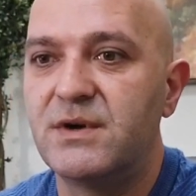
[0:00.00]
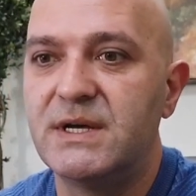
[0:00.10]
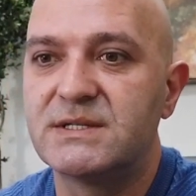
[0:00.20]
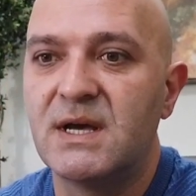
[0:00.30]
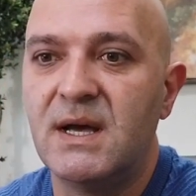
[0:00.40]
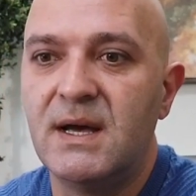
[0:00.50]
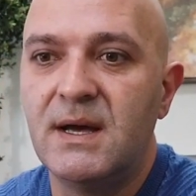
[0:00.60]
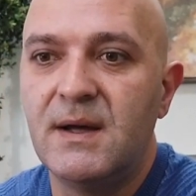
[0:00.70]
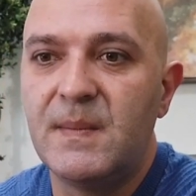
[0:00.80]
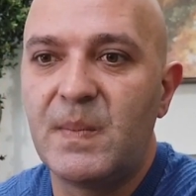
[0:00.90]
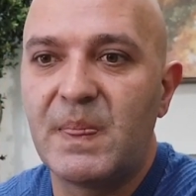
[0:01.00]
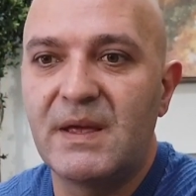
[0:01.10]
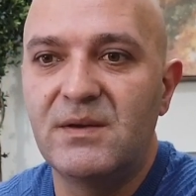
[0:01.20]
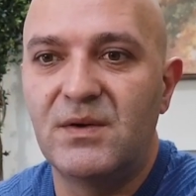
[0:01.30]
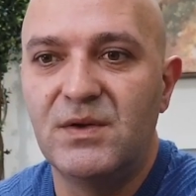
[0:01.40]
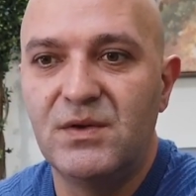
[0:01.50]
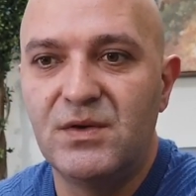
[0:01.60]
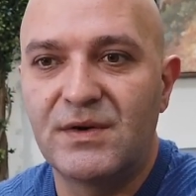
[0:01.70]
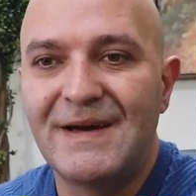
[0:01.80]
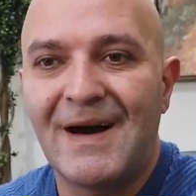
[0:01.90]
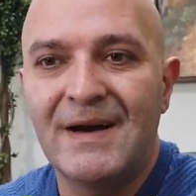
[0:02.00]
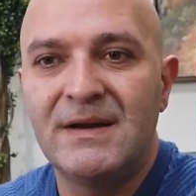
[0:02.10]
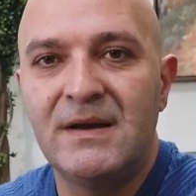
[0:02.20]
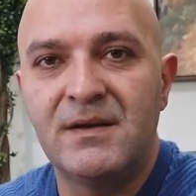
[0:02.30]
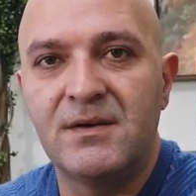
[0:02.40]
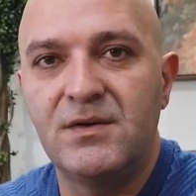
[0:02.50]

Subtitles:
is, you're guiding